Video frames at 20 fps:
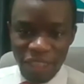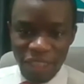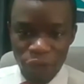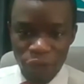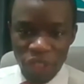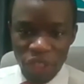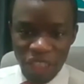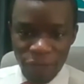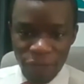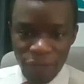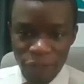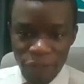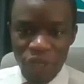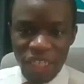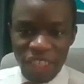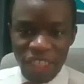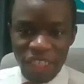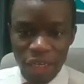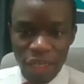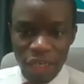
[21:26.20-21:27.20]

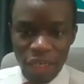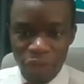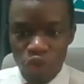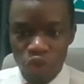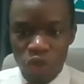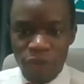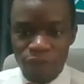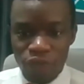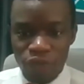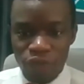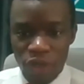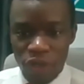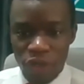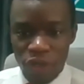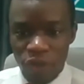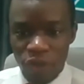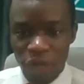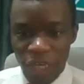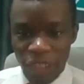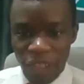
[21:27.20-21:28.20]
individuals that have been going from one
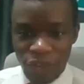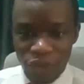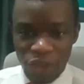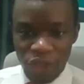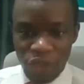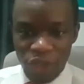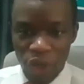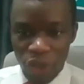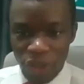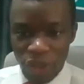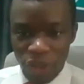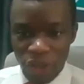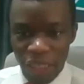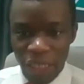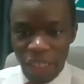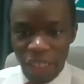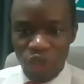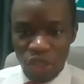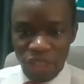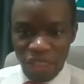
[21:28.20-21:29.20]
bank to the other,
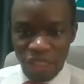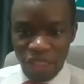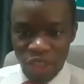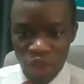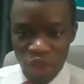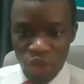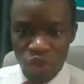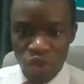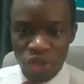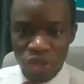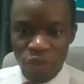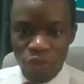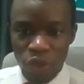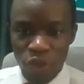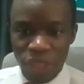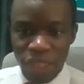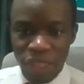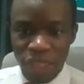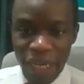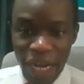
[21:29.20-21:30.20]
not disclosing what
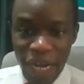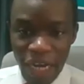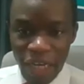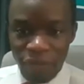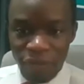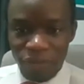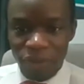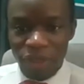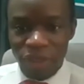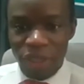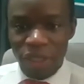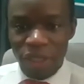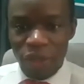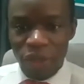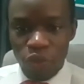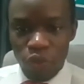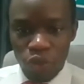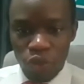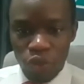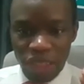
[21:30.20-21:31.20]
they have,
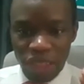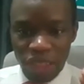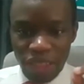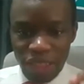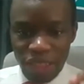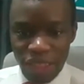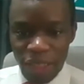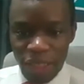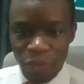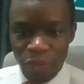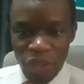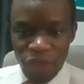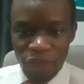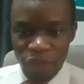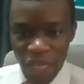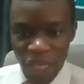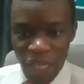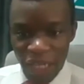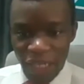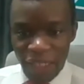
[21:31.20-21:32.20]
with the
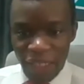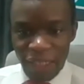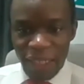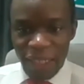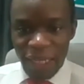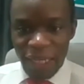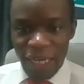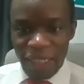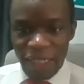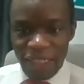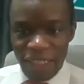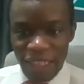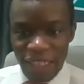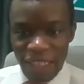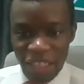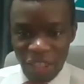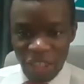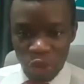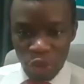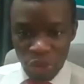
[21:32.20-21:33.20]
BVN, they can easily
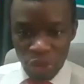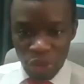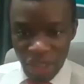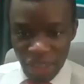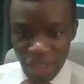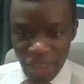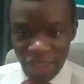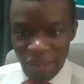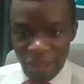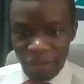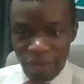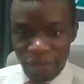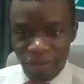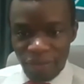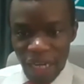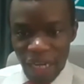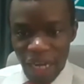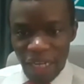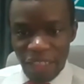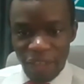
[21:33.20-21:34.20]
trace.
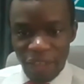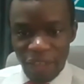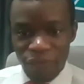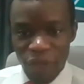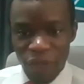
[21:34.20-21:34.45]
And if you